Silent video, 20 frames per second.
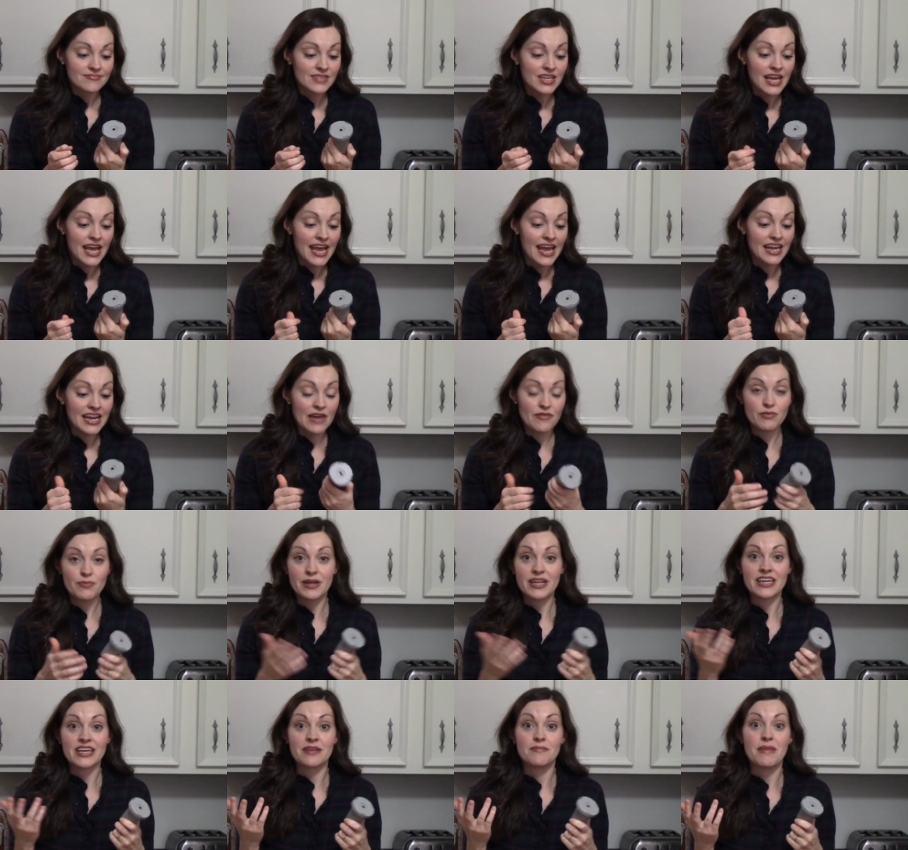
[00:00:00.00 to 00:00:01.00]
And
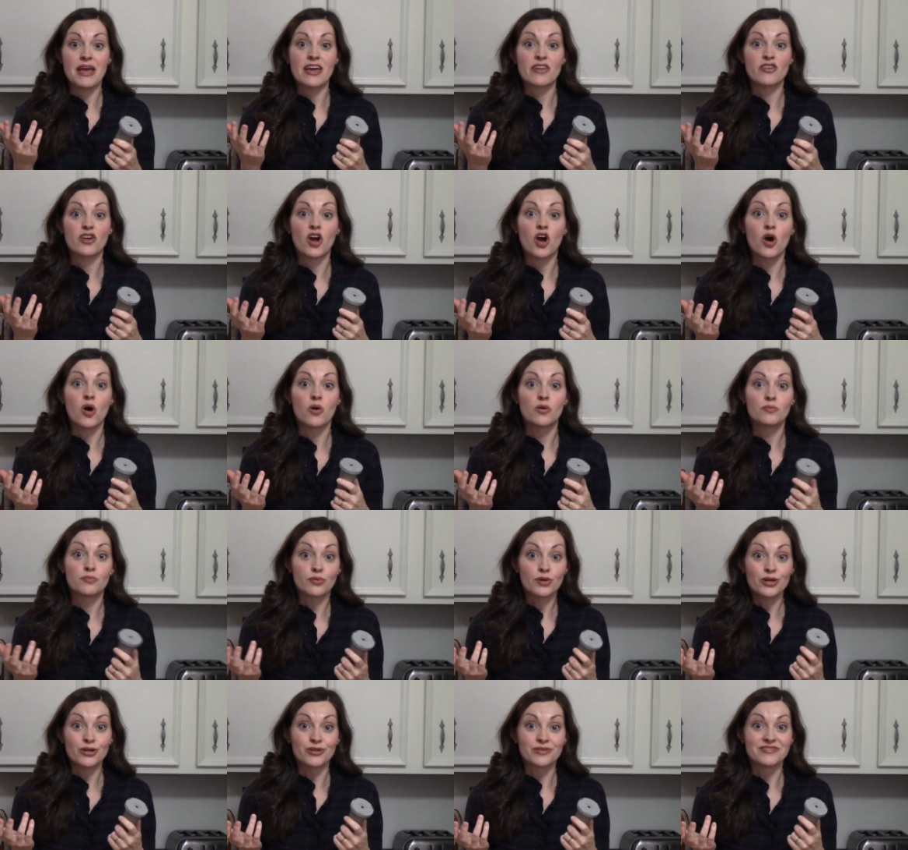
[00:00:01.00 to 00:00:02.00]
everybody can make their own
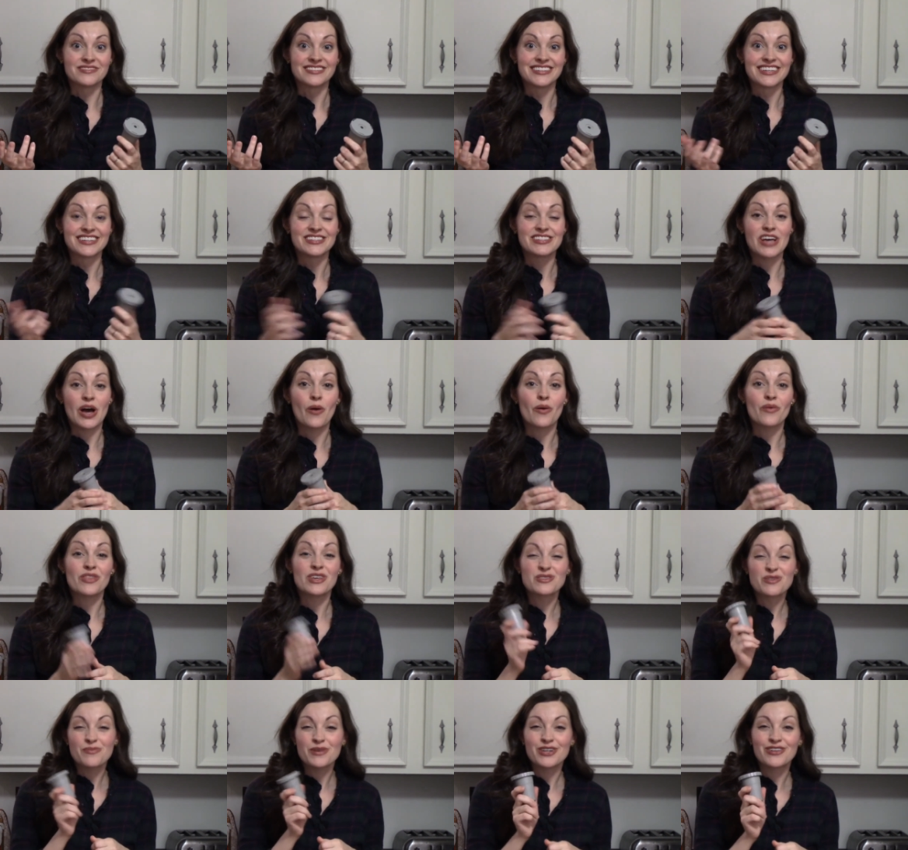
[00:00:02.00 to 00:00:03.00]
brew. So
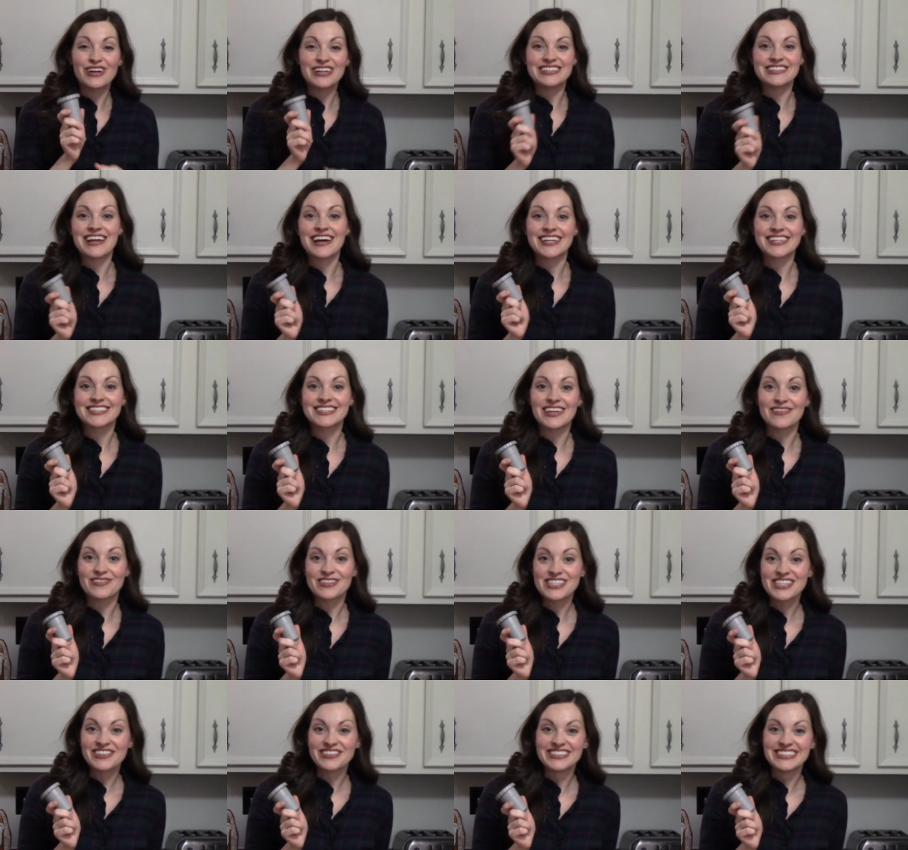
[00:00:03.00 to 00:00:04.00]
this would be a great stocking stuffer
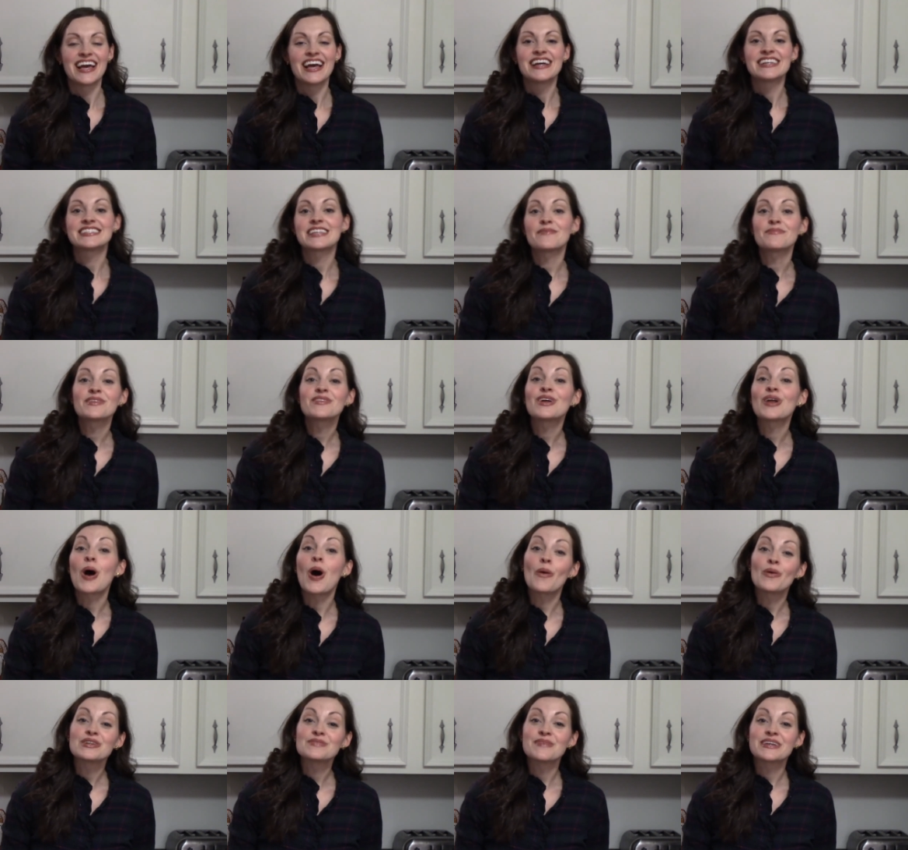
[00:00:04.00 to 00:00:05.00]
too. Something that
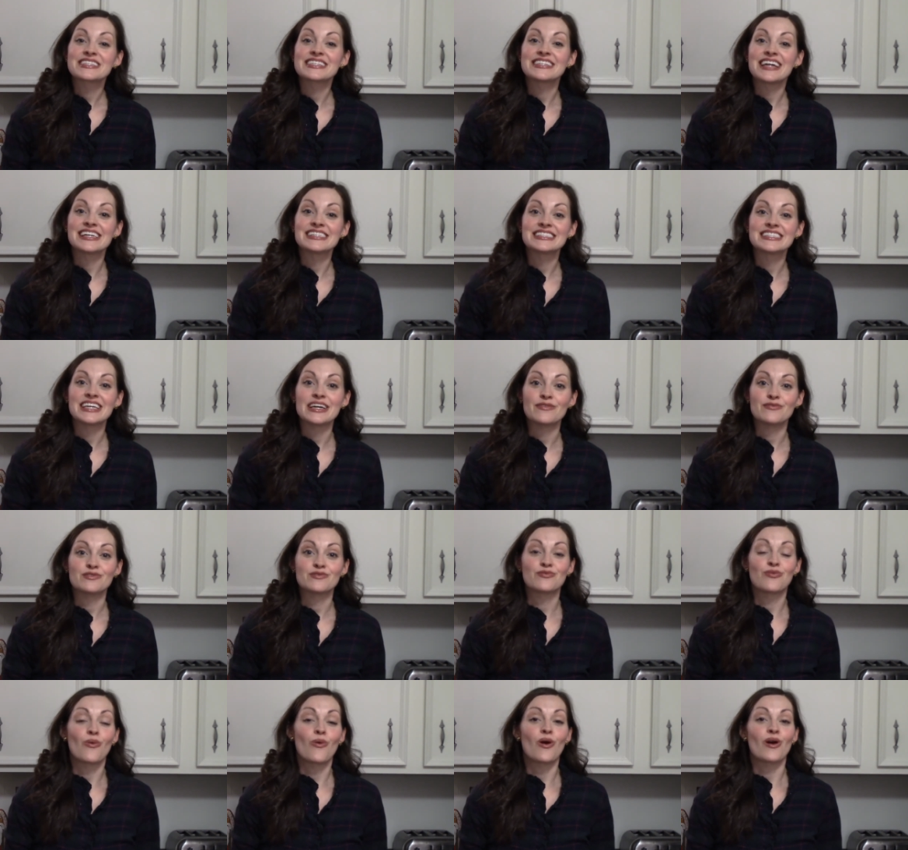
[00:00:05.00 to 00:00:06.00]
always makes a nice gift
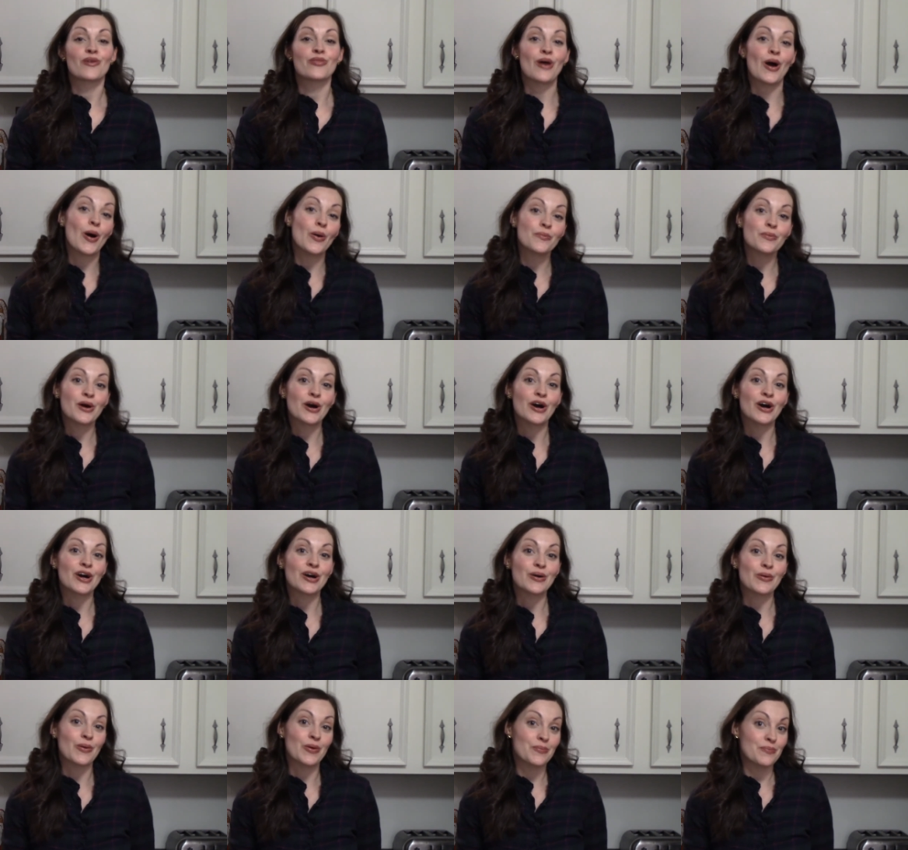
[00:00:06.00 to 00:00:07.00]
for the home
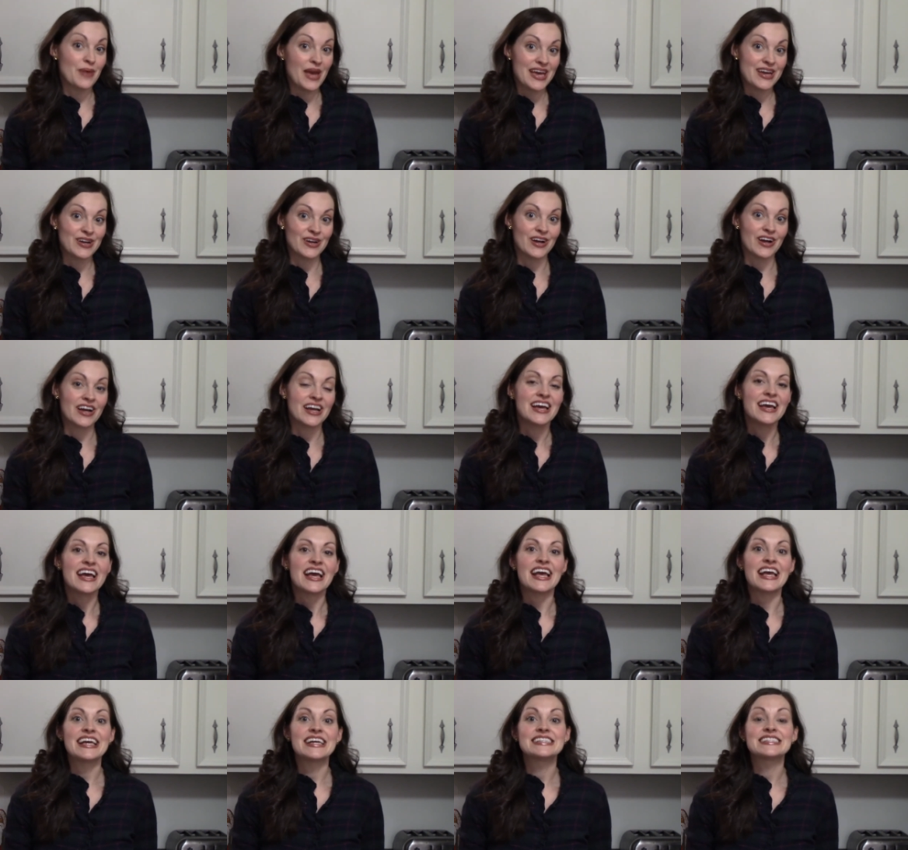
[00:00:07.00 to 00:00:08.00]
cook or baker
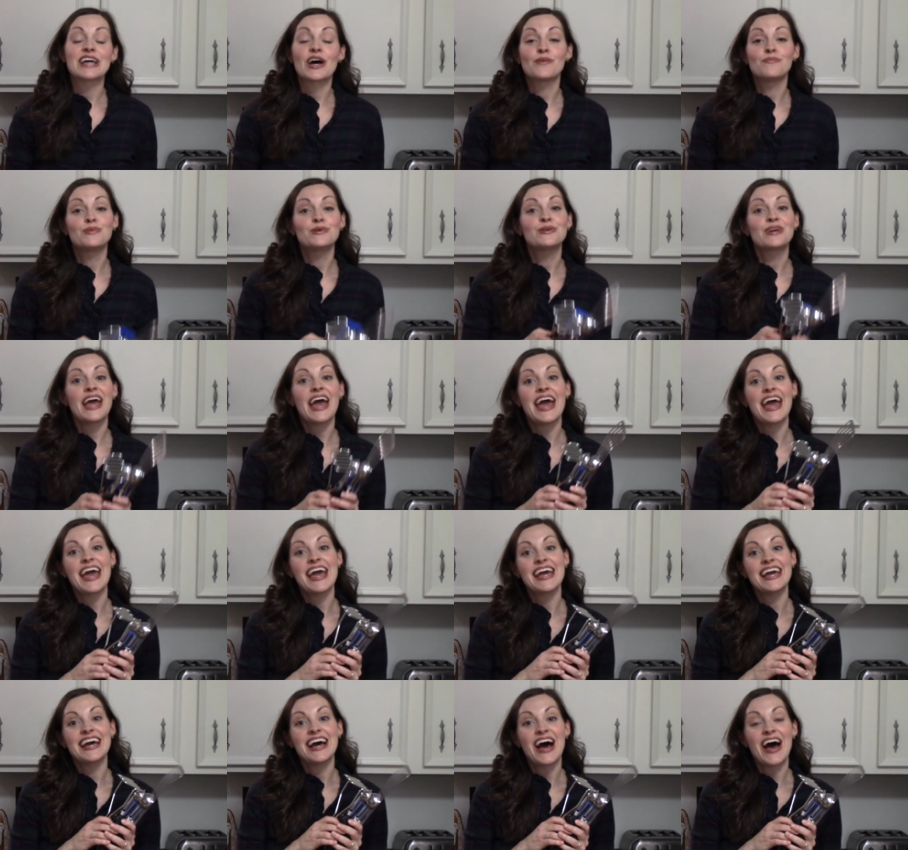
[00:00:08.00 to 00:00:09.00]
is a
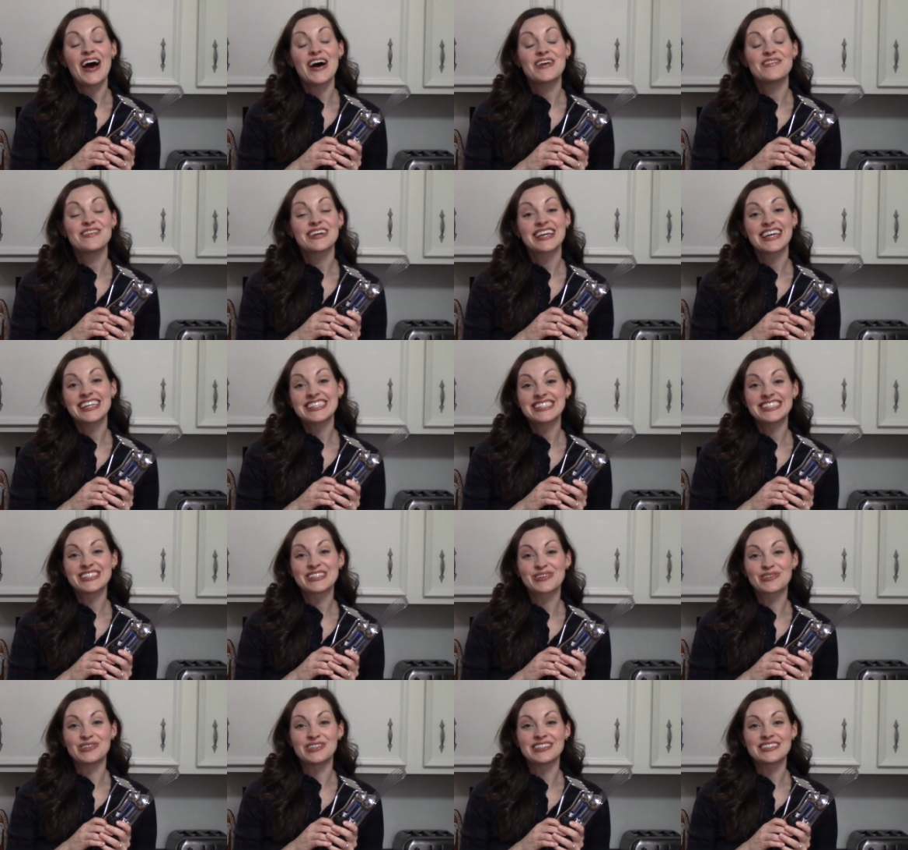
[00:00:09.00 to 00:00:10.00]
bouquet of kitchen
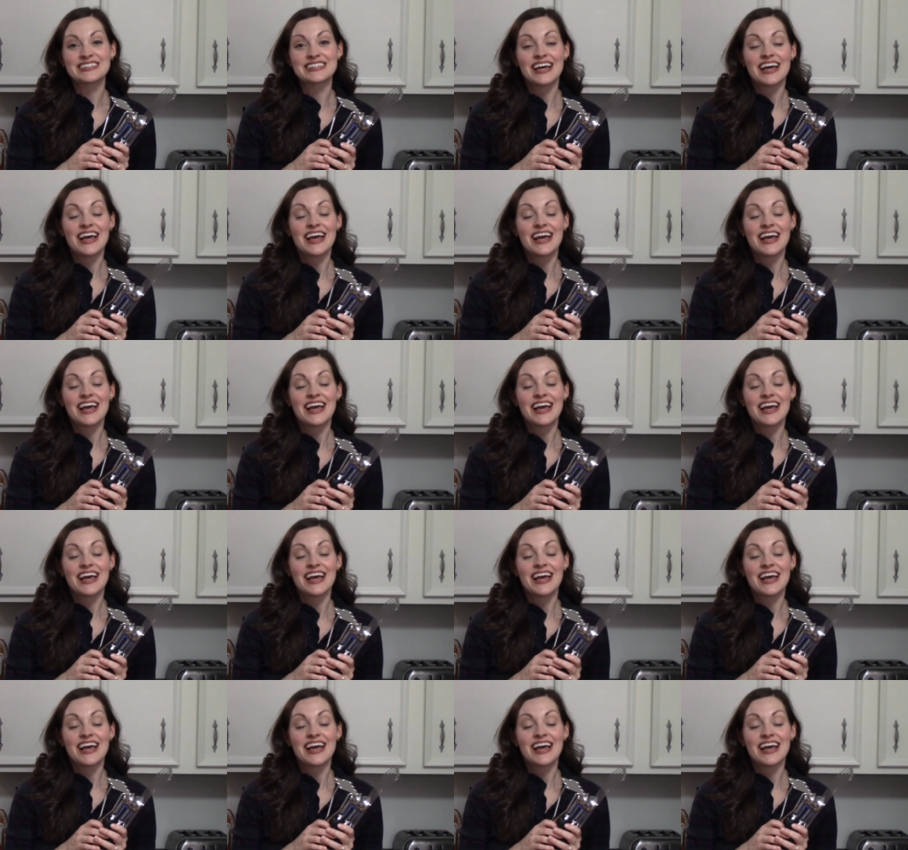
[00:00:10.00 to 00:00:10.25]
tools.